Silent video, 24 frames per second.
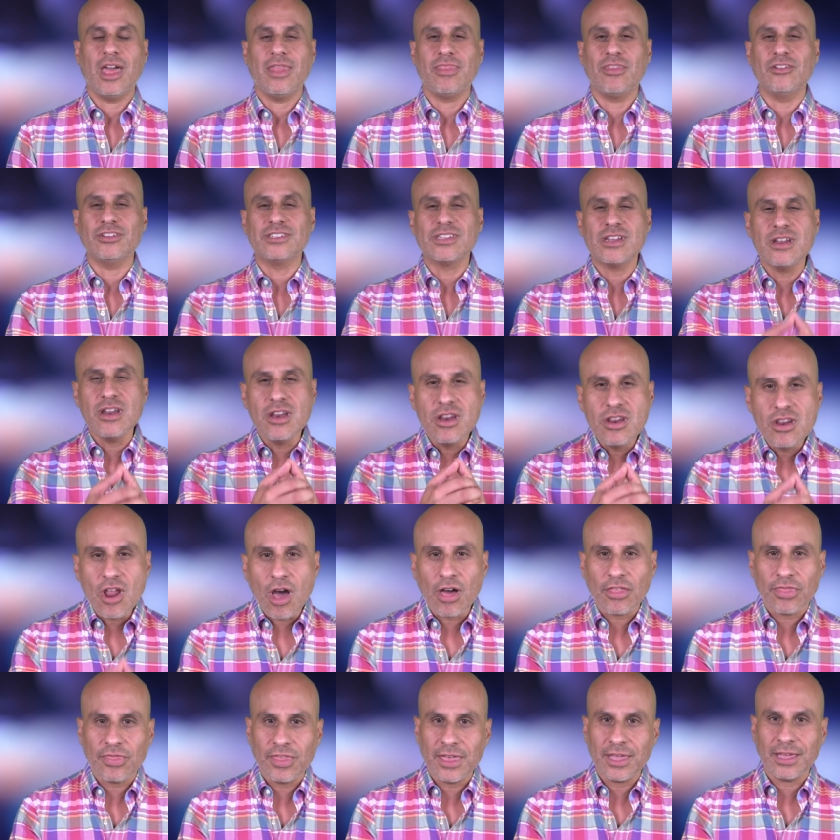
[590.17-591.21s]
There's
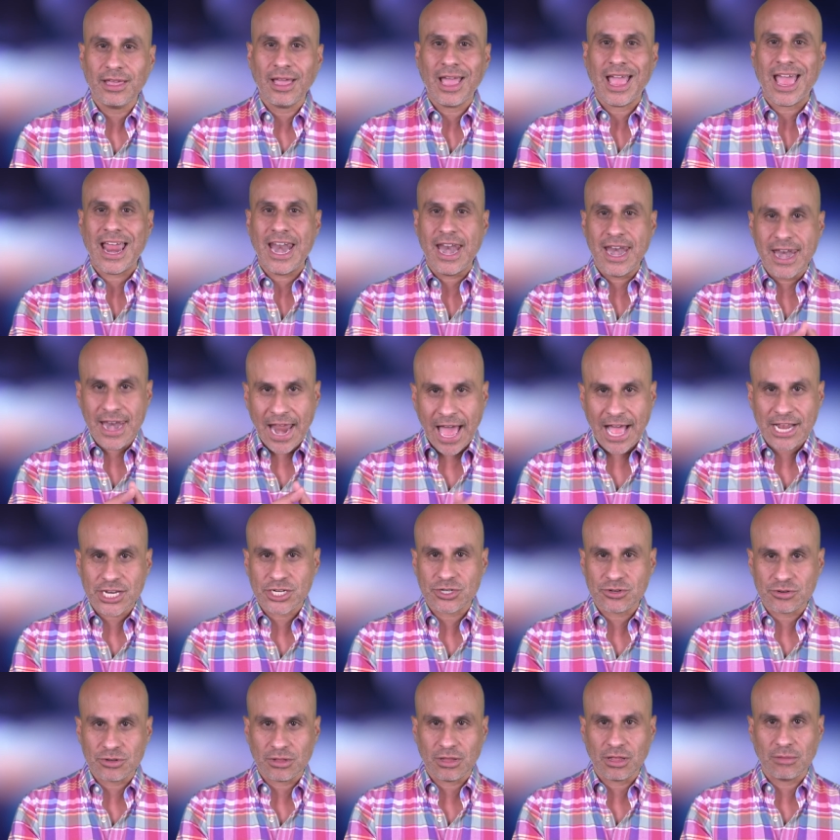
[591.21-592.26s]
nothing
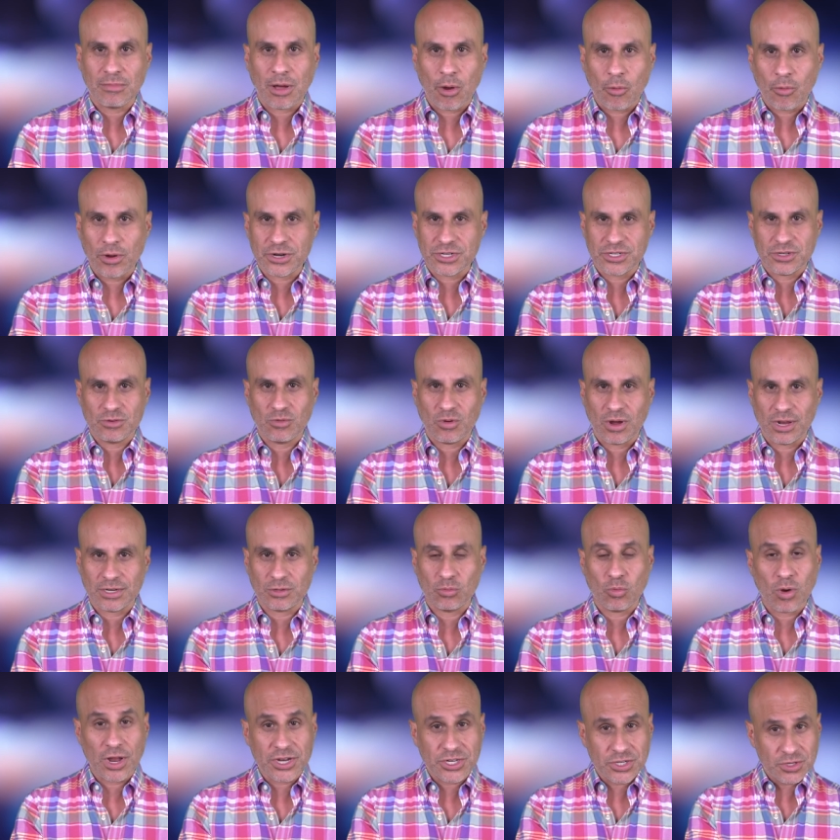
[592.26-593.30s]
natural about what you want.
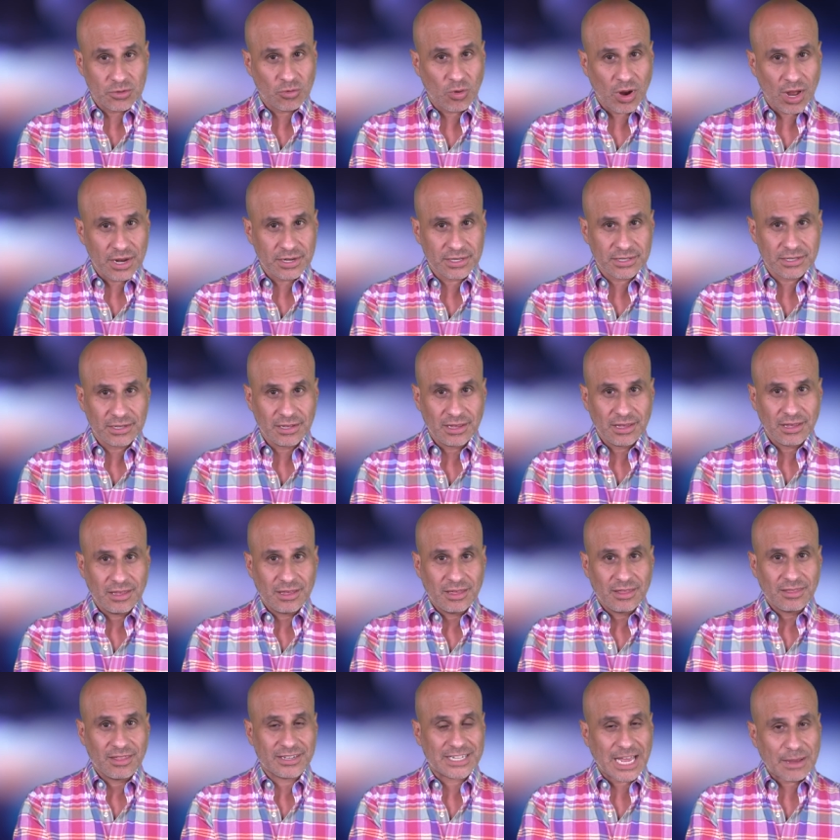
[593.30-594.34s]
What you want,
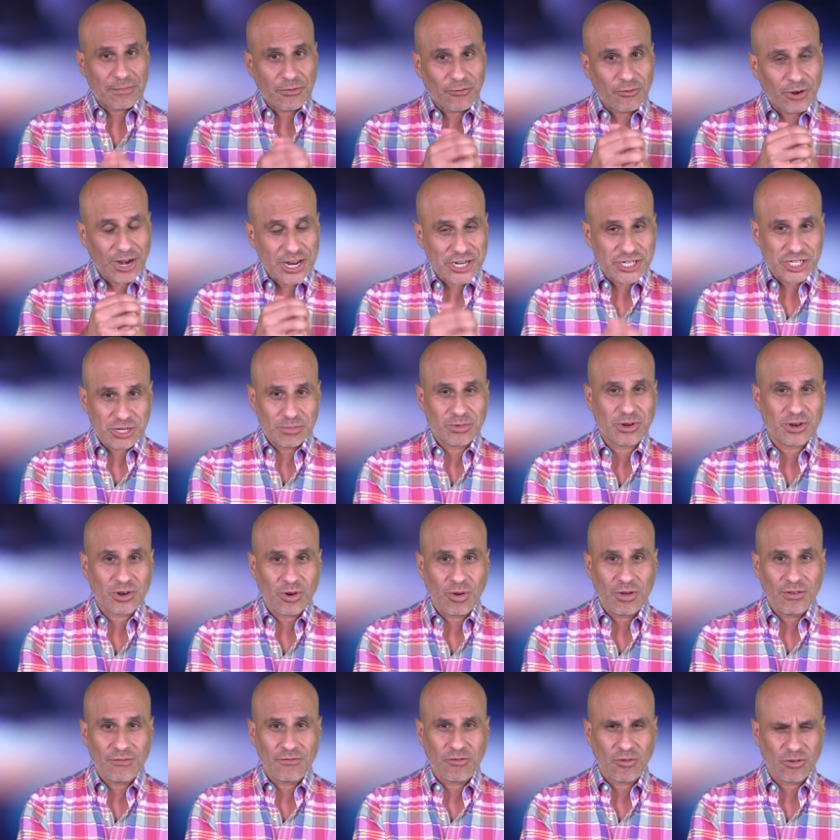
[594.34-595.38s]
the type of relationship you're
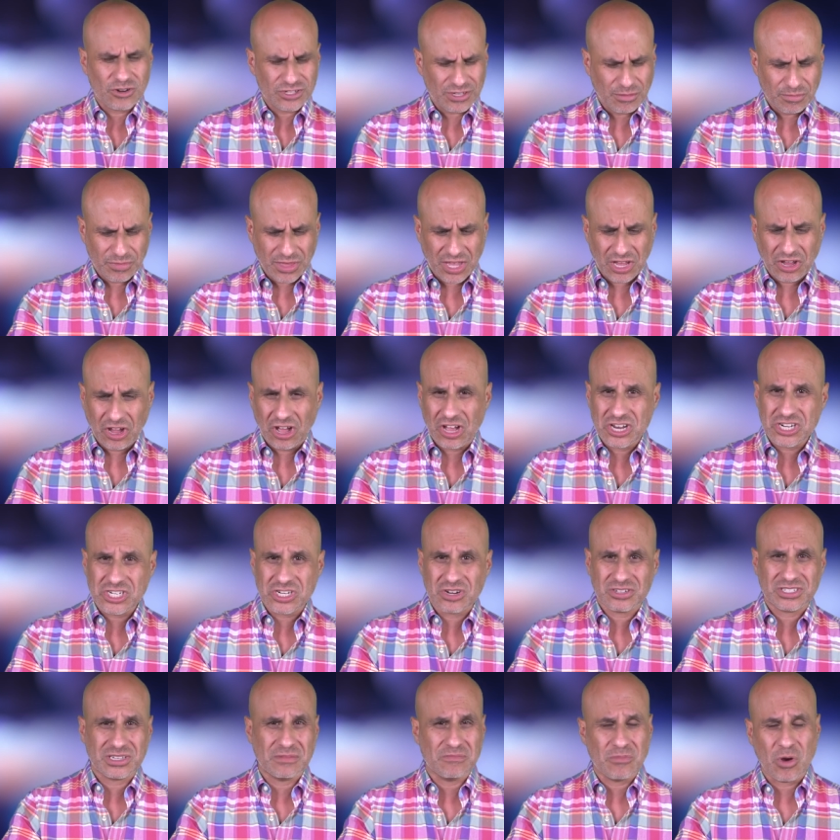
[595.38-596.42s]
going for, something
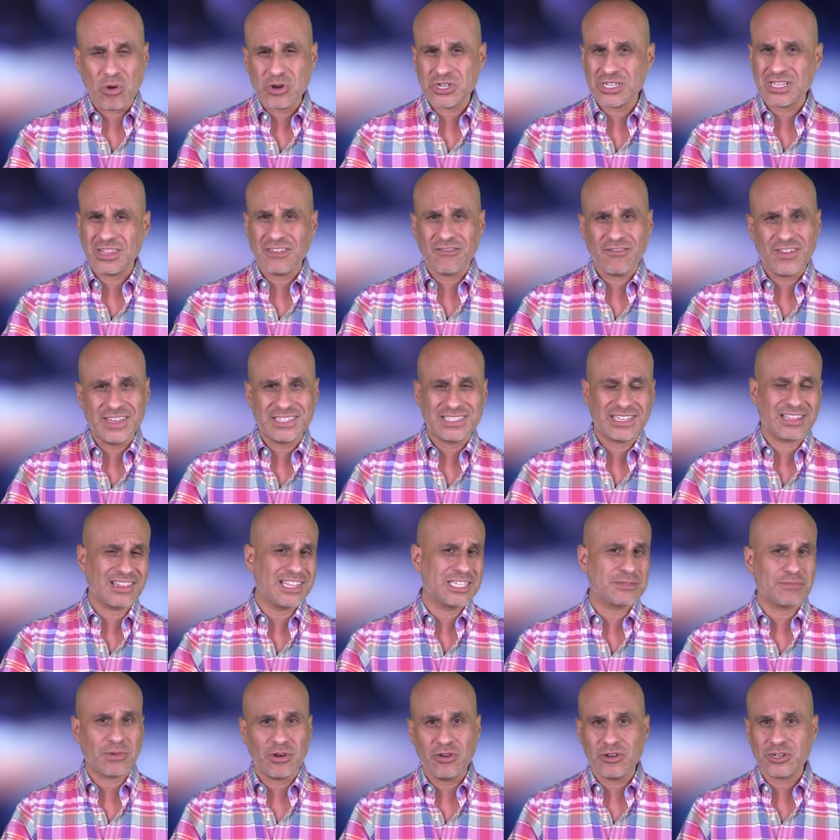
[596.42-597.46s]
conscious, emotionally, physically,
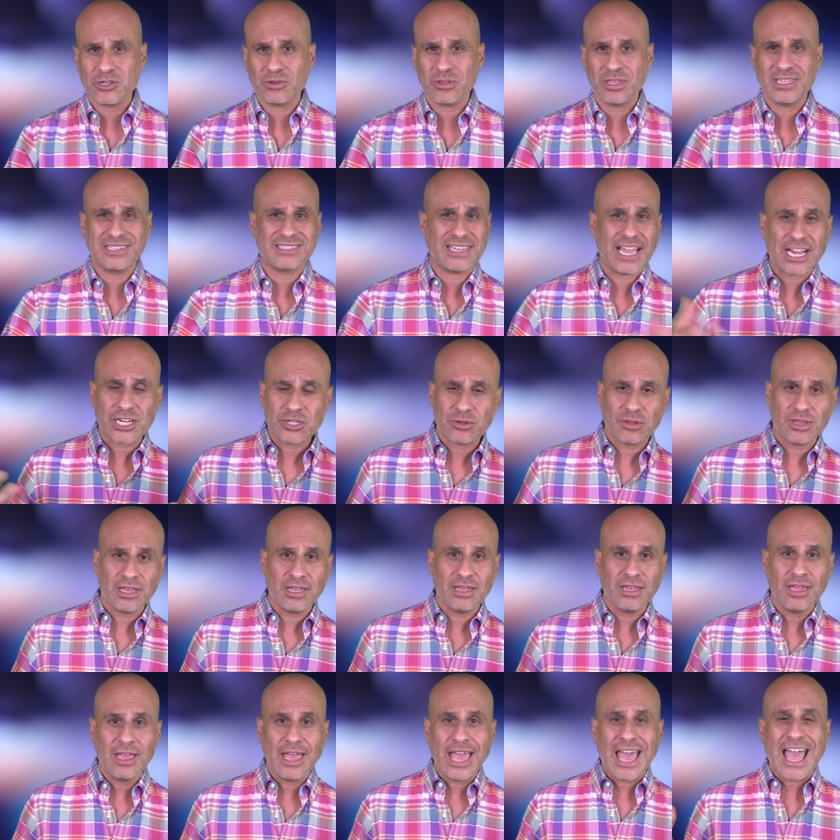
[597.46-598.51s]
spiritually,
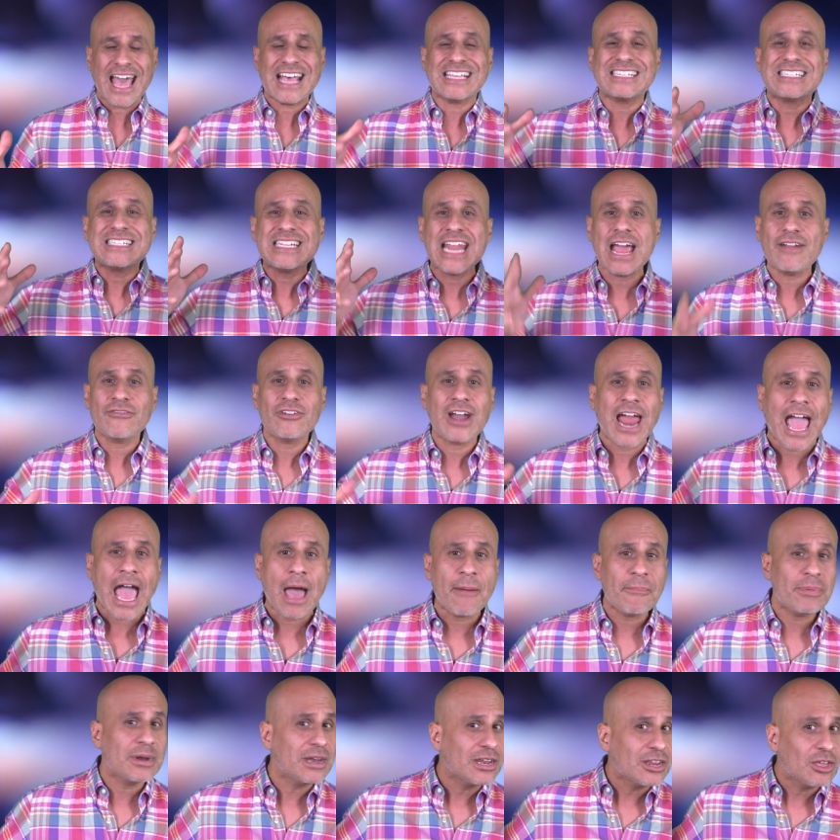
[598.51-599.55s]
sexually, has never
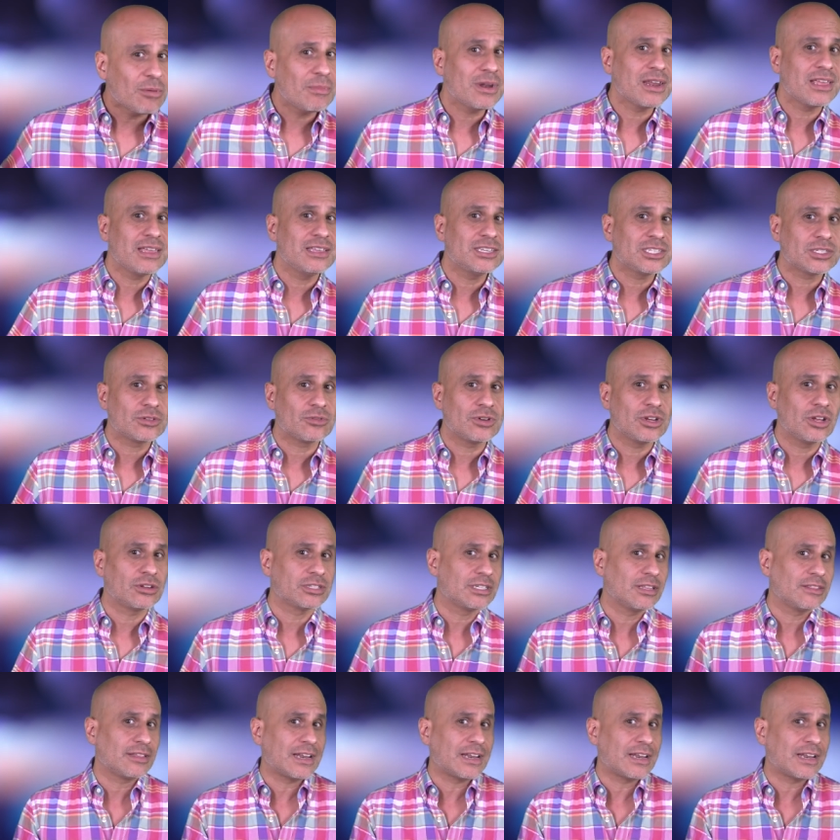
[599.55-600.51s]
happened in human history until